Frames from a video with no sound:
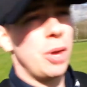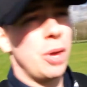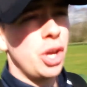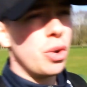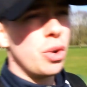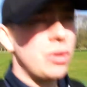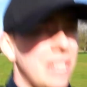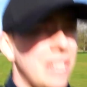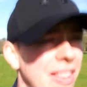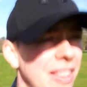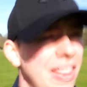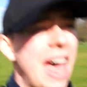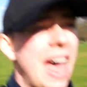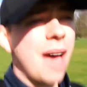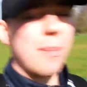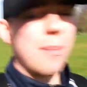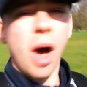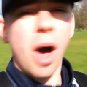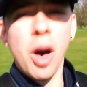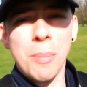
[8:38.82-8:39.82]
using
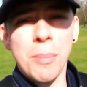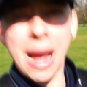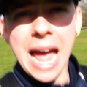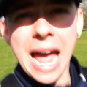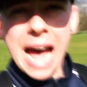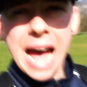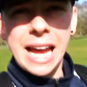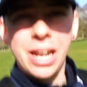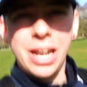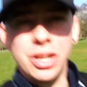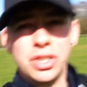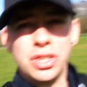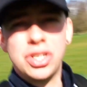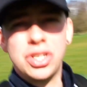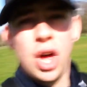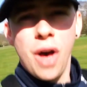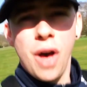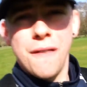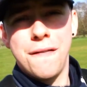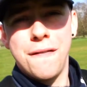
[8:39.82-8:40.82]
them on my irons
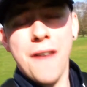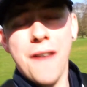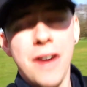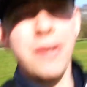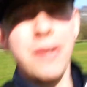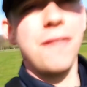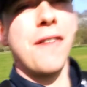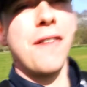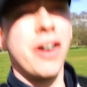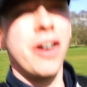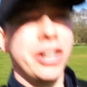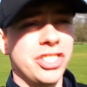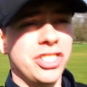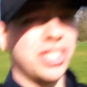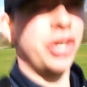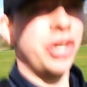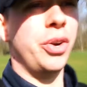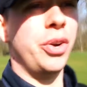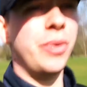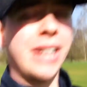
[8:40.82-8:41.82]
very, very
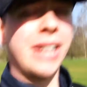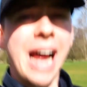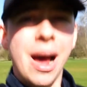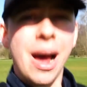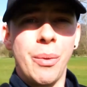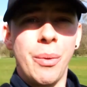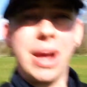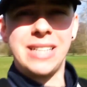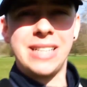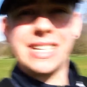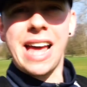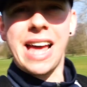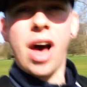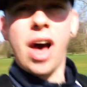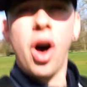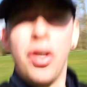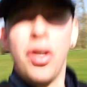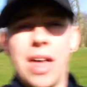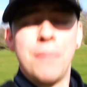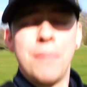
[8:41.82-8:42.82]
soon. Can't wait to get
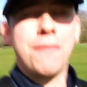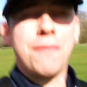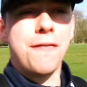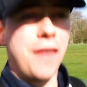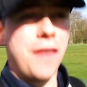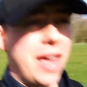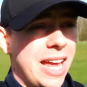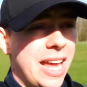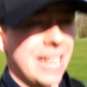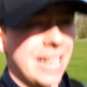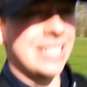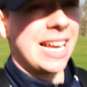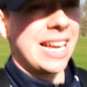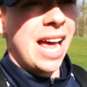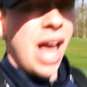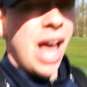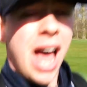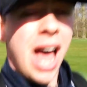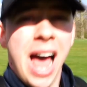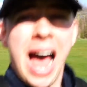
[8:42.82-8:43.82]
all them fitted.
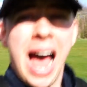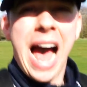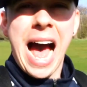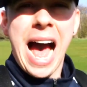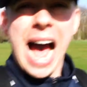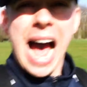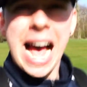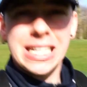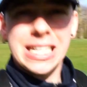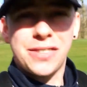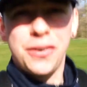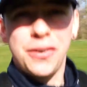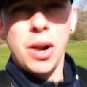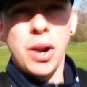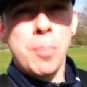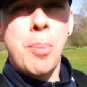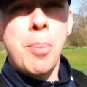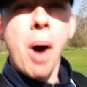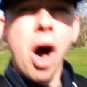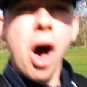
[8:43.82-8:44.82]
As for the
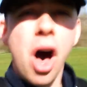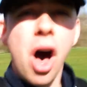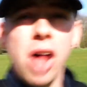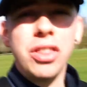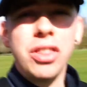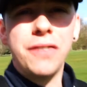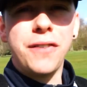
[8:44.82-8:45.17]
ball, the